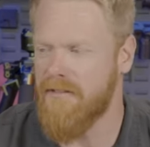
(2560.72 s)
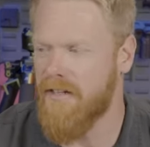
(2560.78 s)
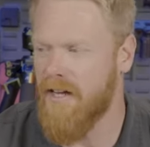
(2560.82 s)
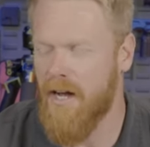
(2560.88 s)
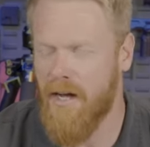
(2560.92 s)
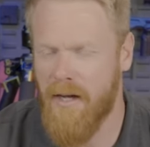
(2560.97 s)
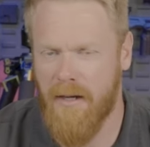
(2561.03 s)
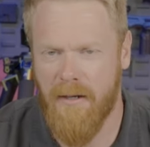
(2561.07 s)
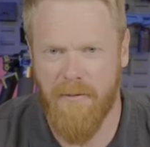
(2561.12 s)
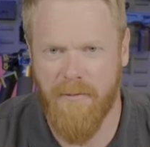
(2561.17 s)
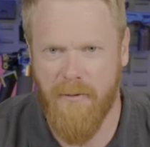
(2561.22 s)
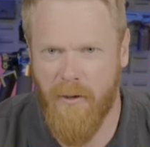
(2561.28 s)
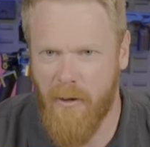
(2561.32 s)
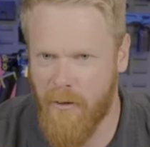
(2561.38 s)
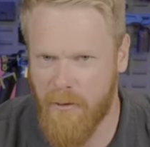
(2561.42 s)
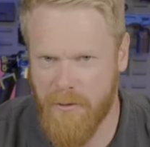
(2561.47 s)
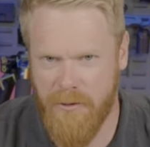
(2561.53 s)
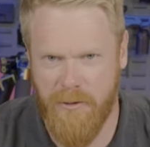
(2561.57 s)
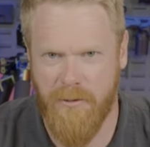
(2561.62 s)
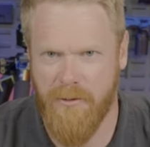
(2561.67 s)
of
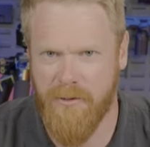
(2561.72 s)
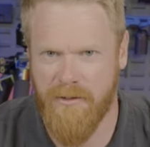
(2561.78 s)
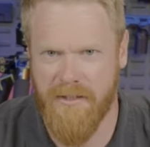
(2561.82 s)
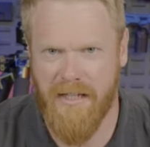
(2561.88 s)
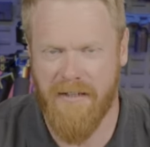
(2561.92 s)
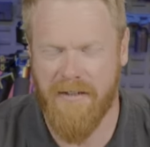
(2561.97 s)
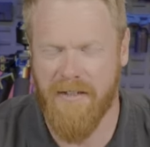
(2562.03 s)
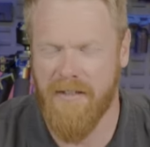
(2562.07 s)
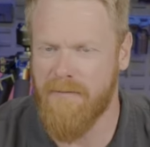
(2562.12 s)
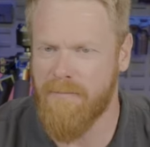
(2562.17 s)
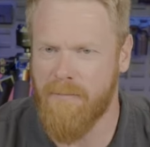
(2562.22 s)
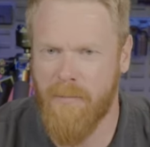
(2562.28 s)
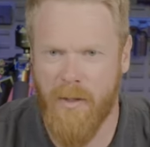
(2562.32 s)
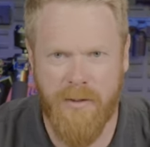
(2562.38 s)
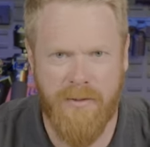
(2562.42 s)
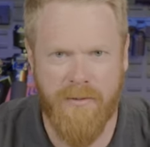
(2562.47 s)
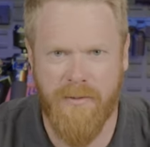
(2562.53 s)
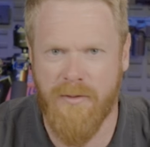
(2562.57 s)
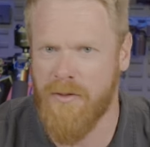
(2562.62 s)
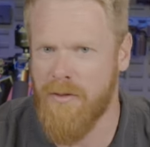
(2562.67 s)
all shooters out there.
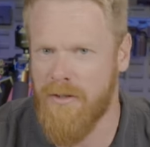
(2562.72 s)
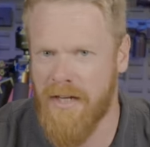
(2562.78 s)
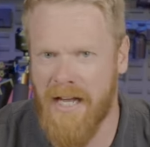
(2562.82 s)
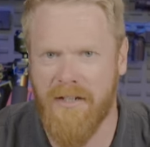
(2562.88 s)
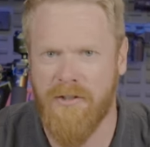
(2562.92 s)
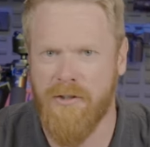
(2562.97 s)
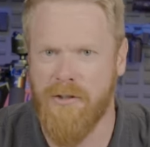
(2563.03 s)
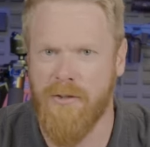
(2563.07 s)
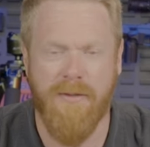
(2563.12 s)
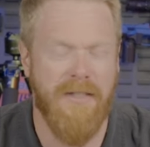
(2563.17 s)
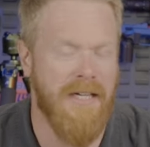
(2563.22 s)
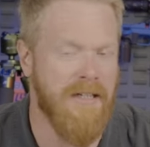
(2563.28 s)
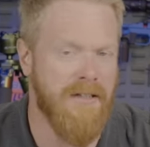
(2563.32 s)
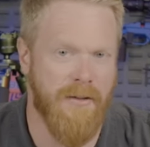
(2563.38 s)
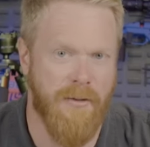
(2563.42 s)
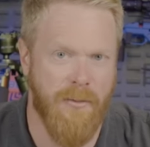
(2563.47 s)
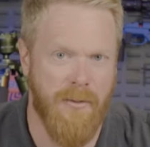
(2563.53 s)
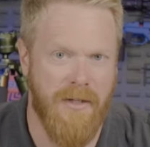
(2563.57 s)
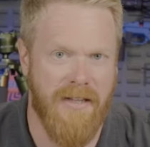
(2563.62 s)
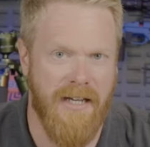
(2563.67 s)
Most of us are not shooting out
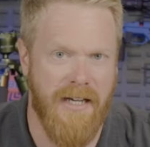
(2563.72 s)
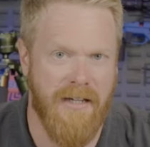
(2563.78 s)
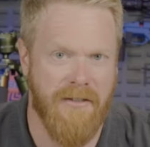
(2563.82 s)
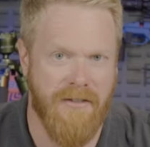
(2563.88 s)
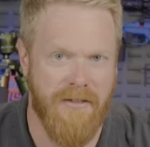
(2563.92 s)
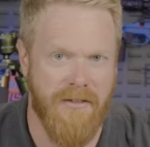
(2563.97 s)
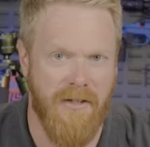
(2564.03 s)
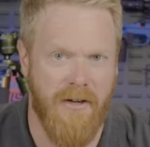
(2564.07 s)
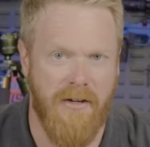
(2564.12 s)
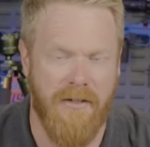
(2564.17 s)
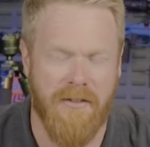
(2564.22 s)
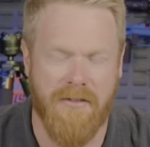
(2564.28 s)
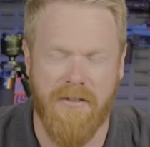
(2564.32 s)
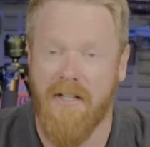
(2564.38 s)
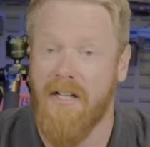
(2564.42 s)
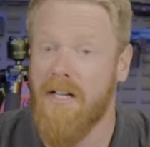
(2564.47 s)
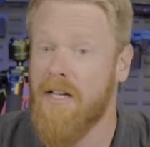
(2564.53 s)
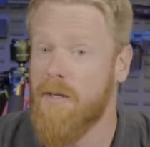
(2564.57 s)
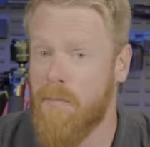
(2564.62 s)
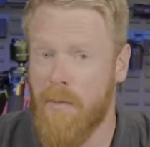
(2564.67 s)
to 3,000 yards.
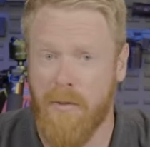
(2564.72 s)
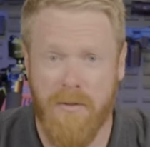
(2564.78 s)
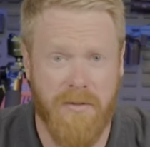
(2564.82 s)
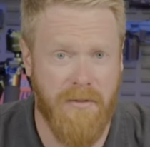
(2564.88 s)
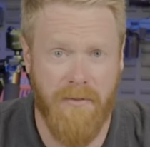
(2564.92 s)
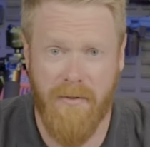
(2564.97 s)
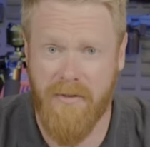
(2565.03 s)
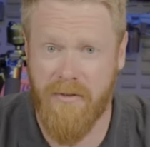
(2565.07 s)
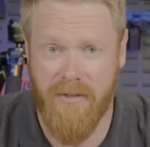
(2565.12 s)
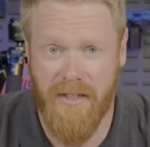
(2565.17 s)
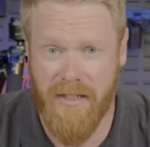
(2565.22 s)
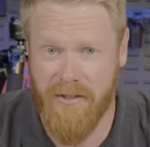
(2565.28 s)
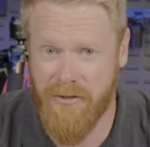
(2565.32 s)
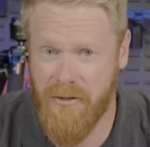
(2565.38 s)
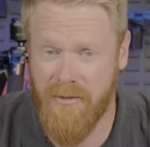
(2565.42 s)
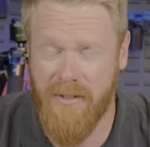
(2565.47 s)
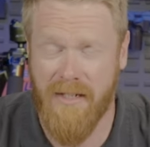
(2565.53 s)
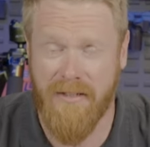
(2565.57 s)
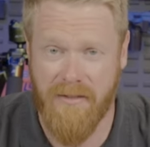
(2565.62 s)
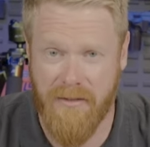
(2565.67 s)
Most of us are not
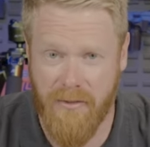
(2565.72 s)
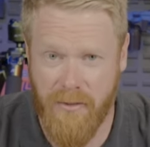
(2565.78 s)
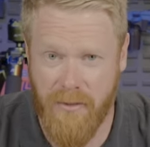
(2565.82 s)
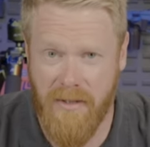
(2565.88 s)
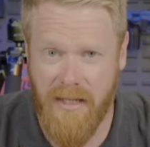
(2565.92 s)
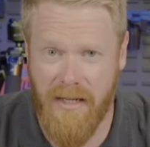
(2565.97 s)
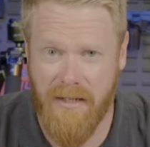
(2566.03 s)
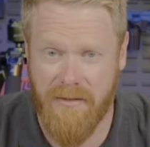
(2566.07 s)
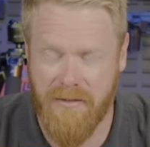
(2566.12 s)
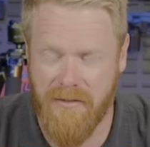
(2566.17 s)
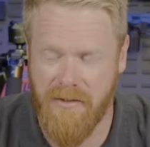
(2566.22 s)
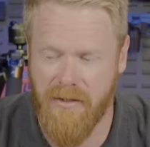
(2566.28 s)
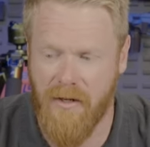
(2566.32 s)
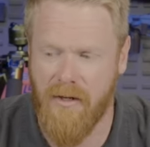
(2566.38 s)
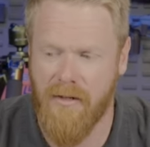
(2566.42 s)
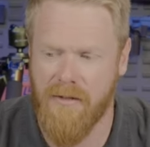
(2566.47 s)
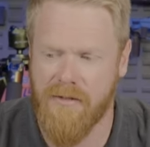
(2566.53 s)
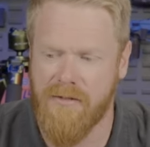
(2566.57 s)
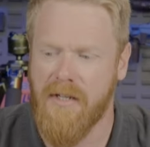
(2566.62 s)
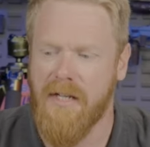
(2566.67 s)
shooting out to 2,000
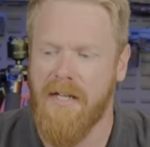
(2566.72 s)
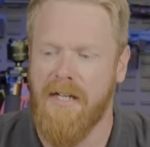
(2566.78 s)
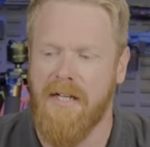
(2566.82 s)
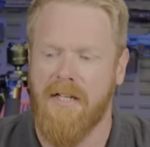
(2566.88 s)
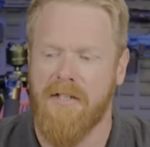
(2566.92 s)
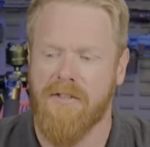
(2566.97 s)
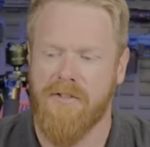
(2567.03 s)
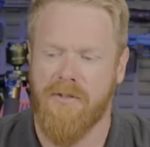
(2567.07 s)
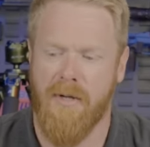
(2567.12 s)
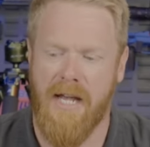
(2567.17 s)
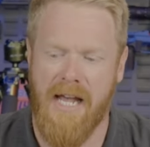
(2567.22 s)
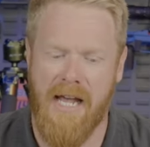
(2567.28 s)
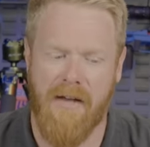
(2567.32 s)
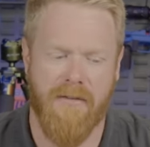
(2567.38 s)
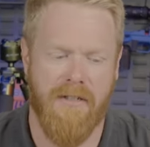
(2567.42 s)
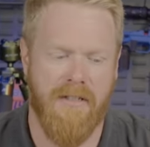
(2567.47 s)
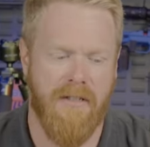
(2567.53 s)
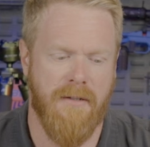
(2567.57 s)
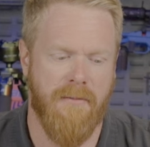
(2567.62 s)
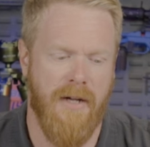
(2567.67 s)
yards. So
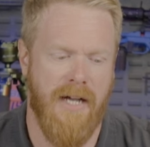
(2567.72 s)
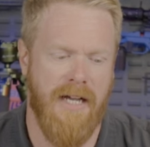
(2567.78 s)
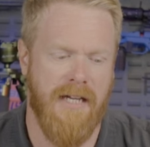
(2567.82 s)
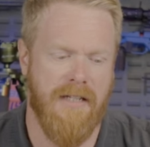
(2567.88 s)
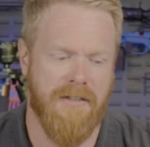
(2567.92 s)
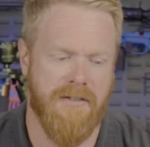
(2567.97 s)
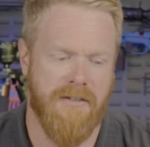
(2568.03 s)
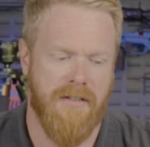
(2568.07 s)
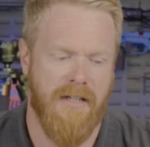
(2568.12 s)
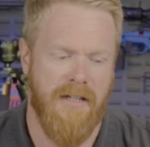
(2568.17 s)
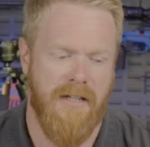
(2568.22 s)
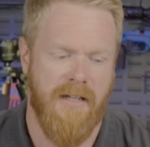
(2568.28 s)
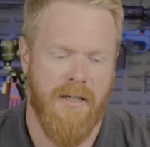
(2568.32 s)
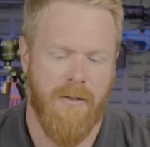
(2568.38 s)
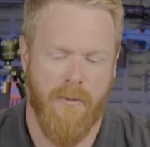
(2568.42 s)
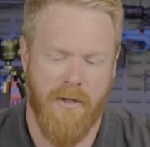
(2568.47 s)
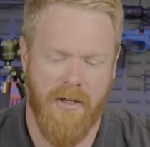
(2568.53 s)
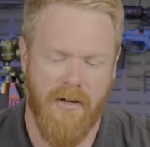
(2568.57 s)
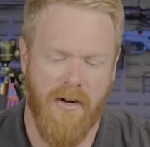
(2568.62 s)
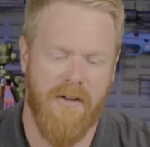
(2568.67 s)
having a device,
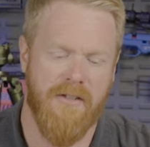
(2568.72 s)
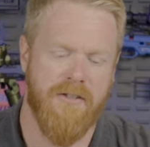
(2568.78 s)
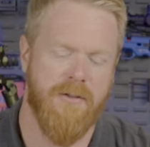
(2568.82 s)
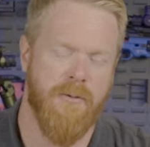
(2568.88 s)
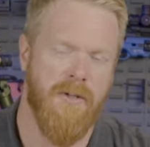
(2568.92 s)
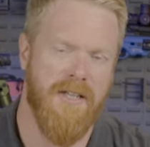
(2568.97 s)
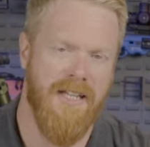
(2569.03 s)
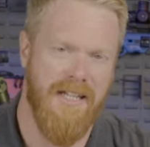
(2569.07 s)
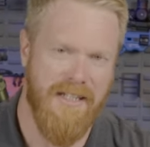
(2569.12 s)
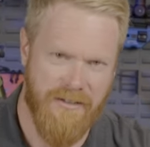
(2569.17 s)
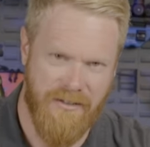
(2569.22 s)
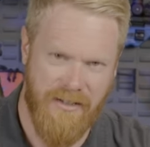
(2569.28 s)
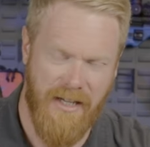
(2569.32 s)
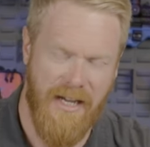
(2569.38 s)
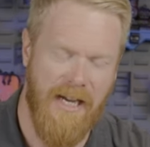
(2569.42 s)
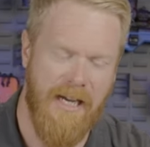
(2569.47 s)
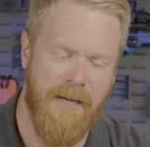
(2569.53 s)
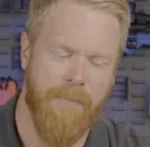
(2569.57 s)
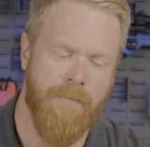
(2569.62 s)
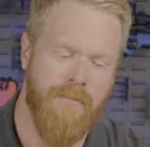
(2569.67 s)
regardless of what they
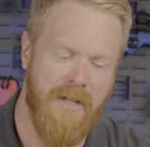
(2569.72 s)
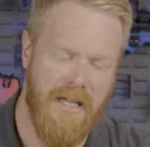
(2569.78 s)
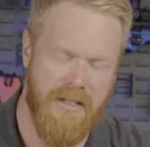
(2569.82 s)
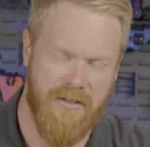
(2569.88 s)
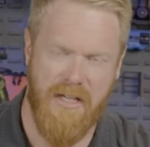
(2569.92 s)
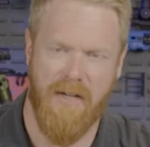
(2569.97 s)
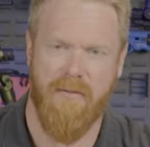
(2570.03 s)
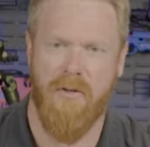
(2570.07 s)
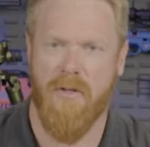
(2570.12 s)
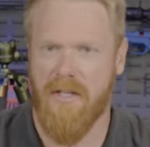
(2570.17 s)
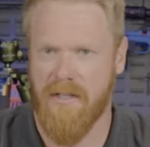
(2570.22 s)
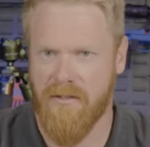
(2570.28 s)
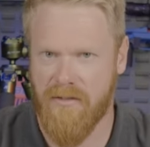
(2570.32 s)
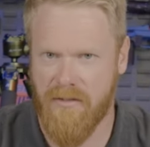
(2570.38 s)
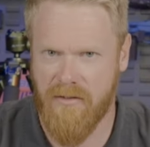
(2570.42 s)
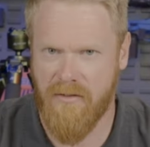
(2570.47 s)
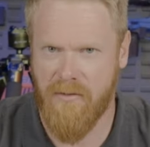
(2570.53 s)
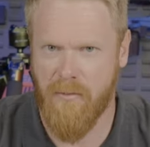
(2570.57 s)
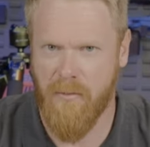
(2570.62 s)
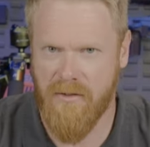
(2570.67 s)
say, is giving you
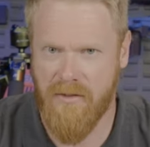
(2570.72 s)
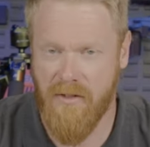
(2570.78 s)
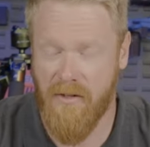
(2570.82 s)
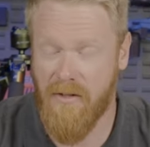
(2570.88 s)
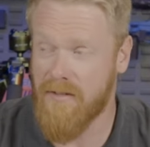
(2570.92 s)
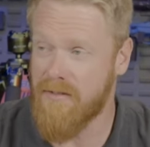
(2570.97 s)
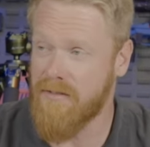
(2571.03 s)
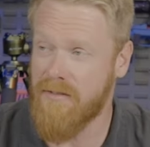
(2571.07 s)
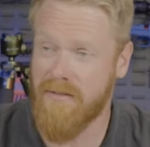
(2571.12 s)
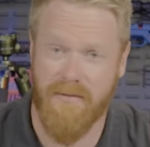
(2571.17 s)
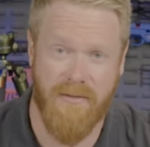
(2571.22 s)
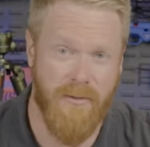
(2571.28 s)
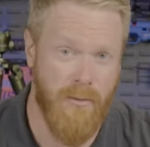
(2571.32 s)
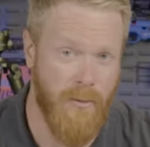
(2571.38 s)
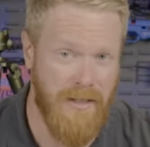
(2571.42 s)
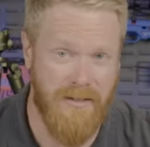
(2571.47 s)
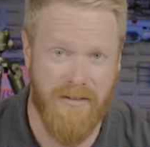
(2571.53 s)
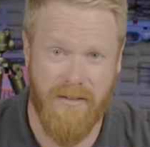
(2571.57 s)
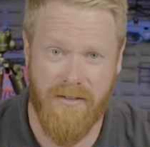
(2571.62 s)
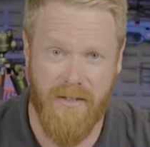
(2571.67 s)
consistent results,
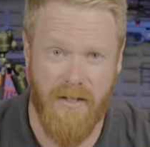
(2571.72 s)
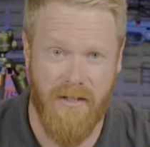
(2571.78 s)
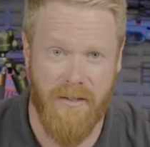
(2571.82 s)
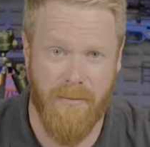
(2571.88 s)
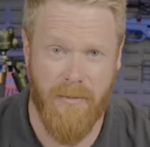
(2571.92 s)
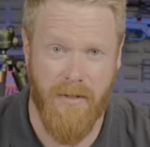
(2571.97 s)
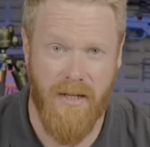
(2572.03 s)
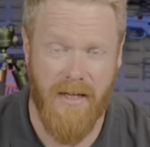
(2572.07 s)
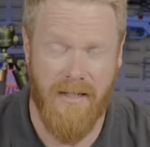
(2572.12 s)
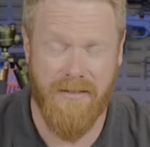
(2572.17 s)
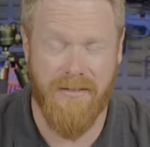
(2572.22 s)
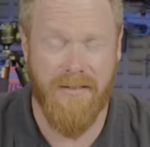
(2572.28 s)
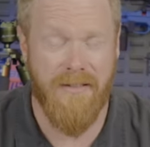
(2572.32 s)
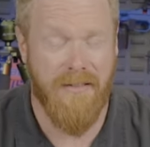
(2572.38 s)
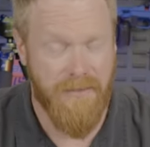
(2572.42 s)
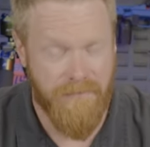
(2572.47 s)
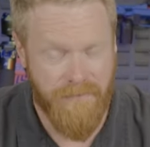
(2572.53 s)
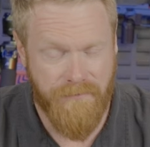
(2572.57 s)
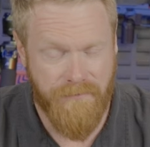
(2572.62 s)
2,600 plus,